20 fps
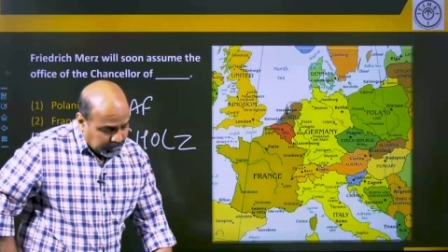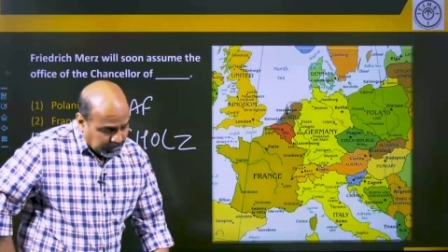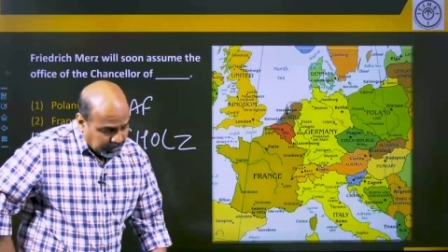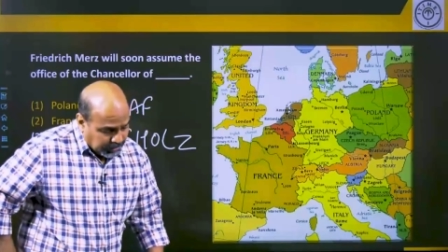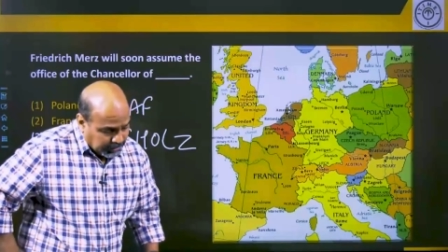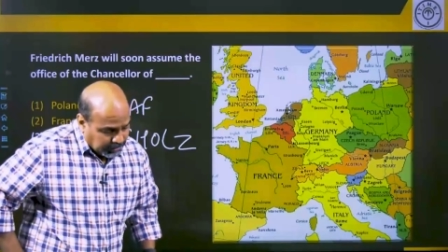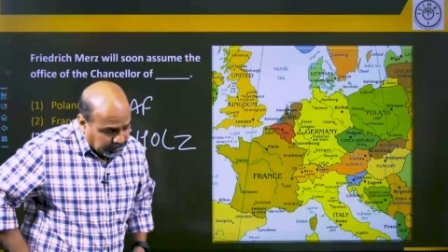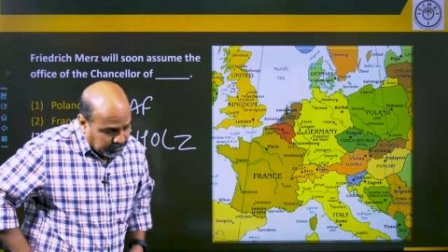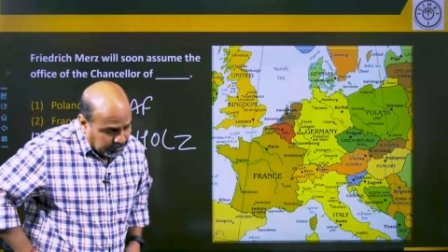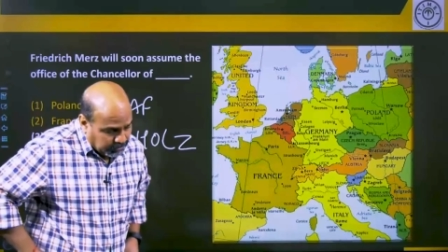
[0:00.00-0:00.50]

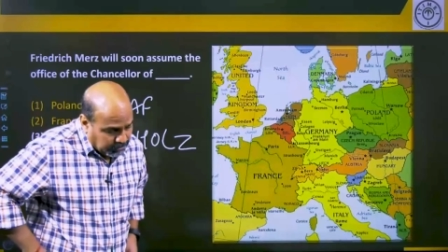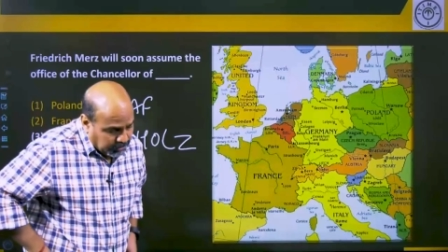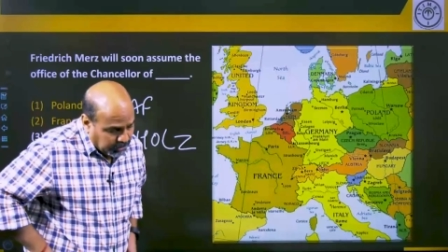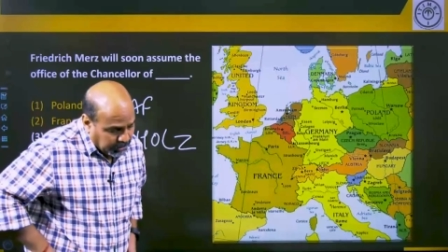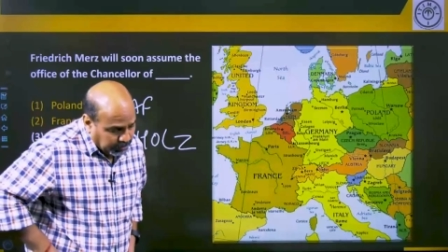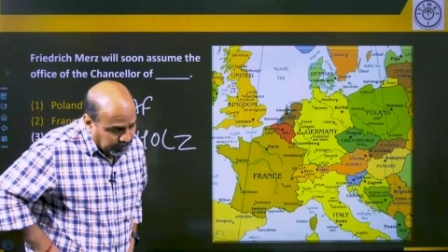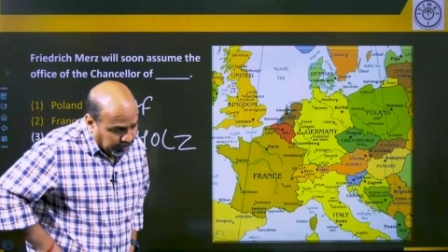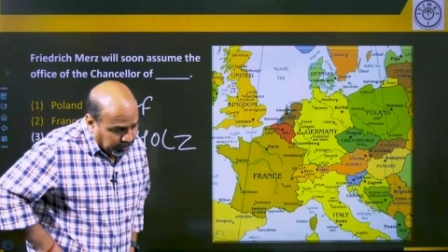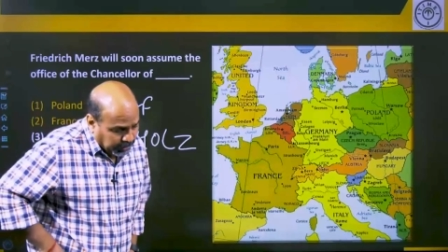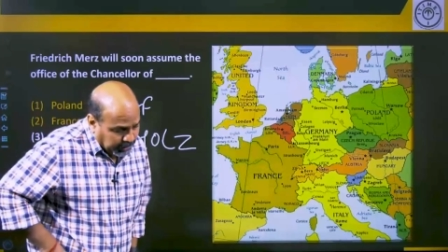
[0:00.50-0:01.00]

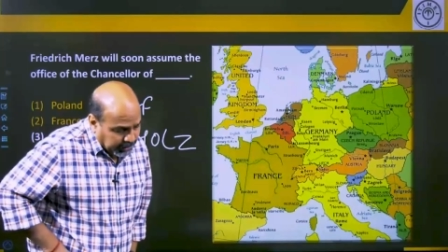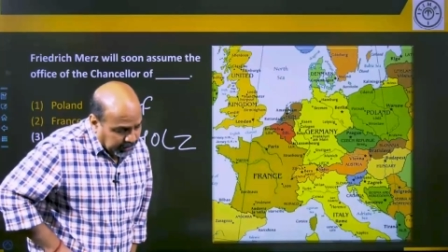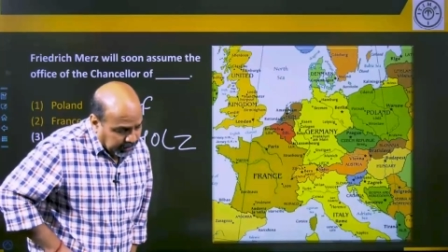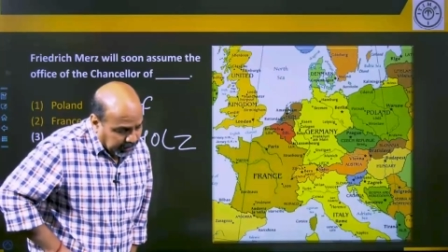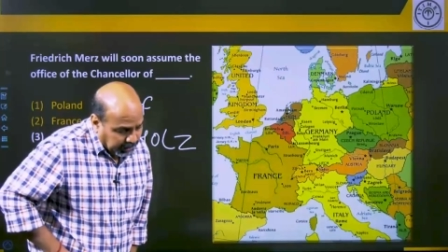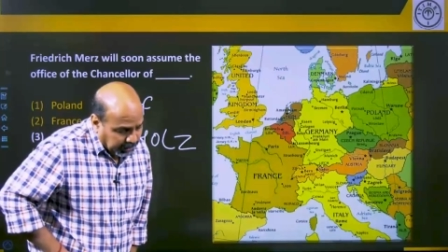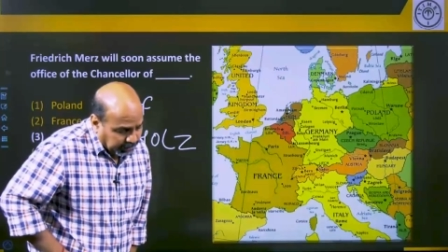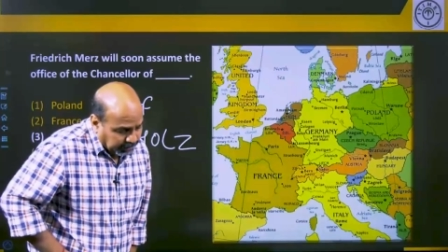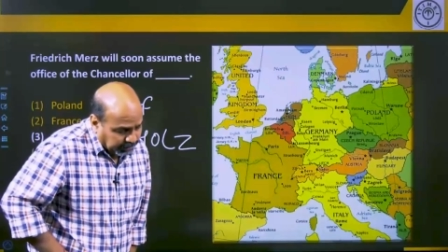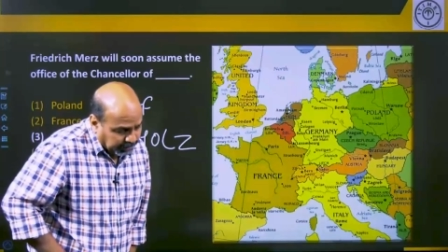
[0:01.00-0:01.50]

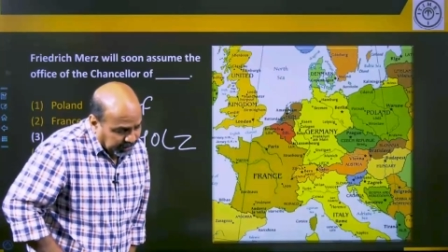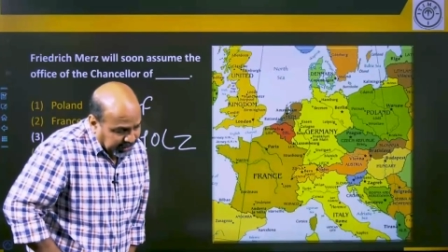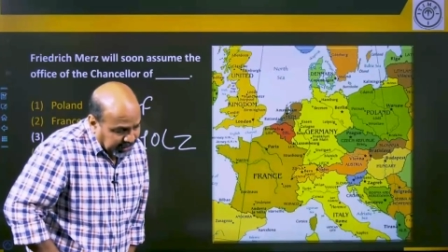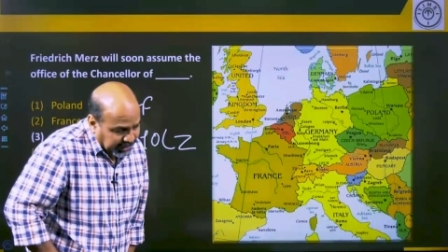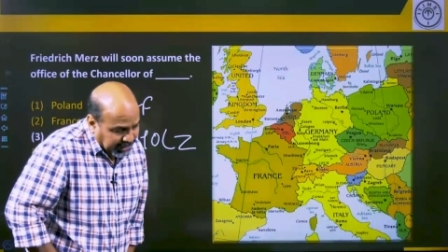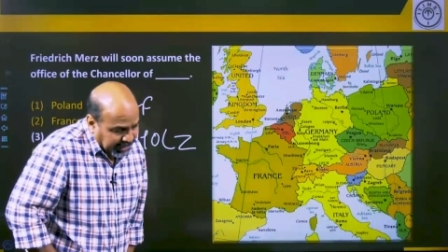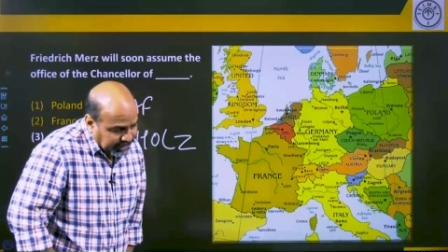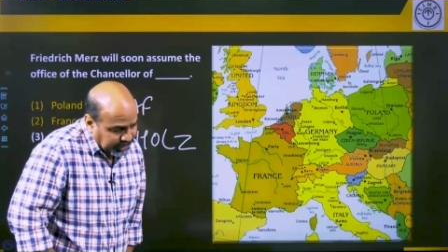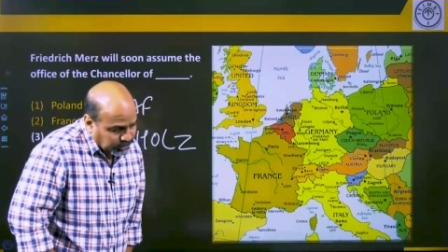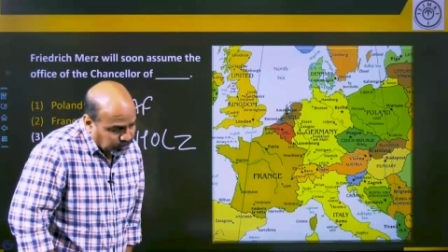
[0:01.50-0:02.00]
3.5
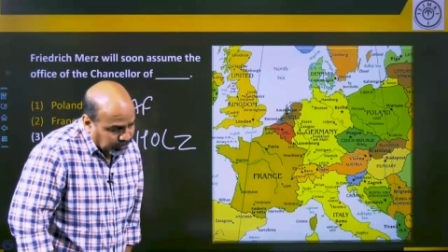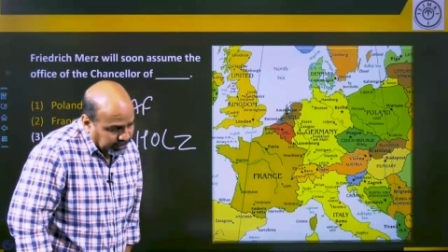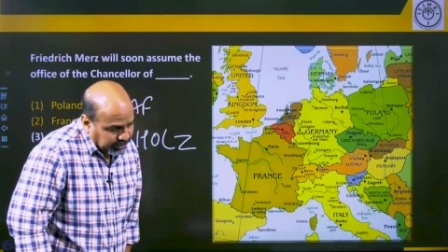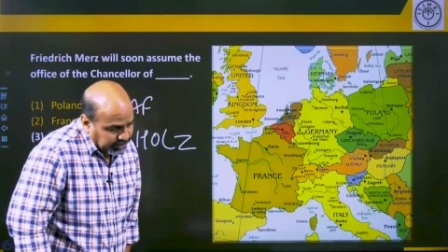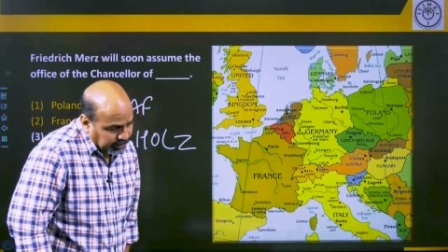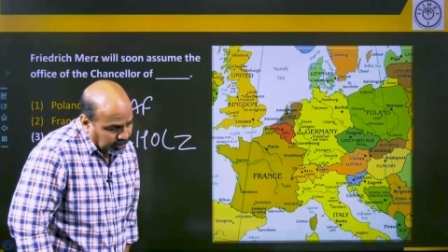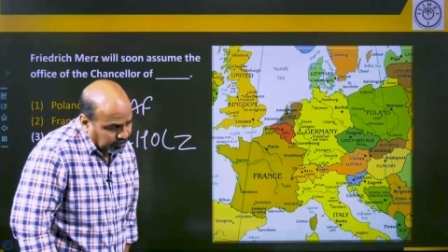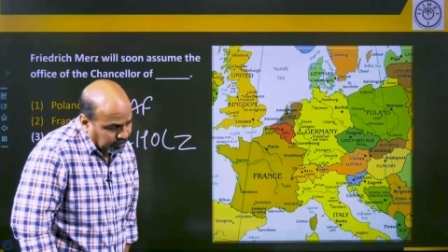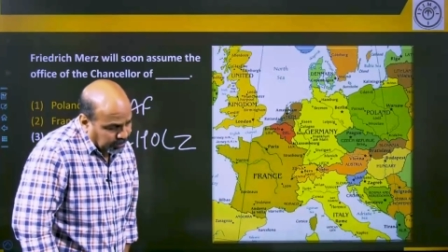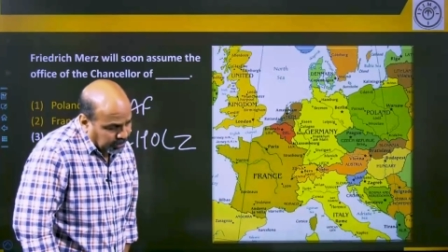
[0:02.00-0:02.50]
lakh square
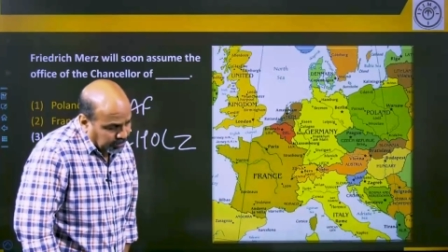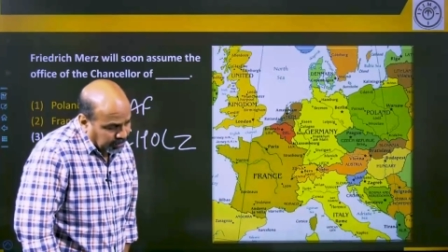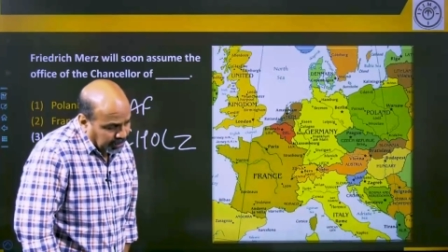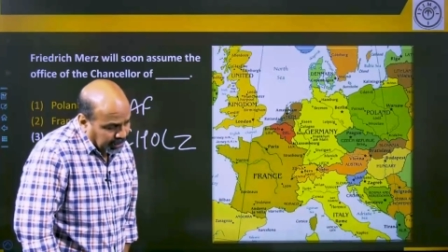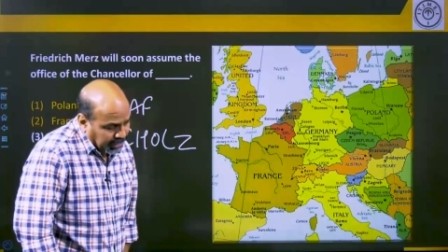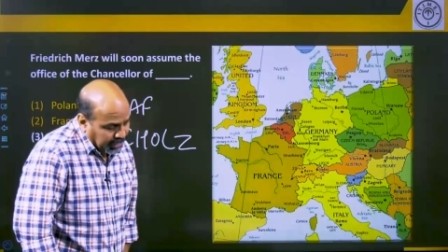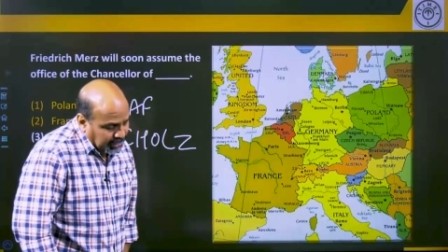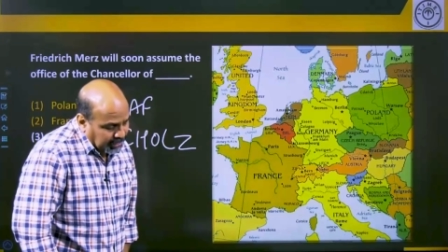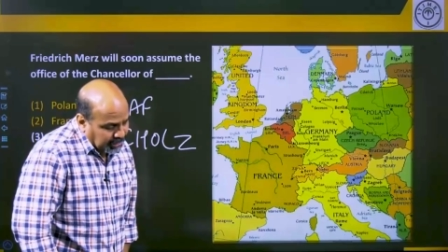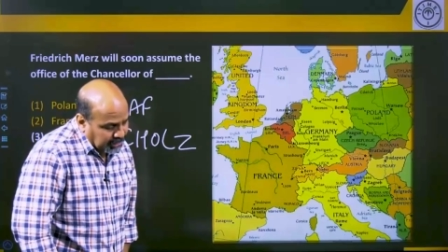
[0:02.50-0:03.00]
kilometer
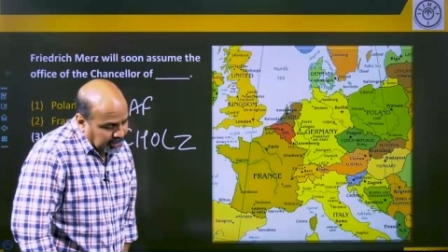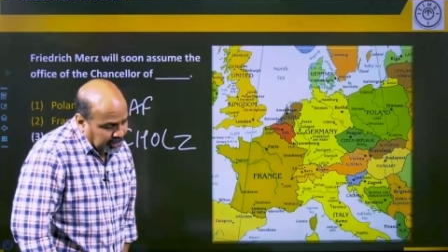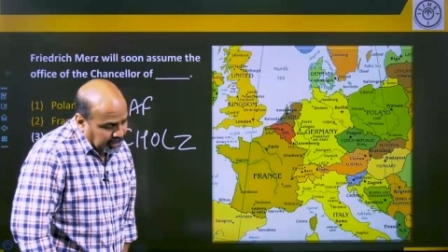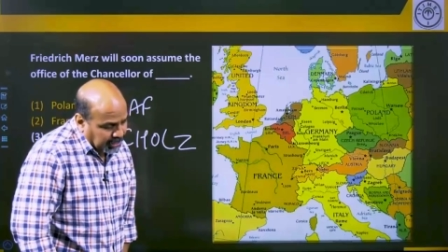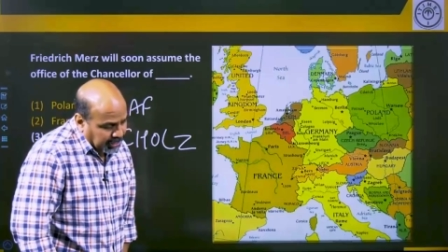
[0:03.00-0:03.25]
large,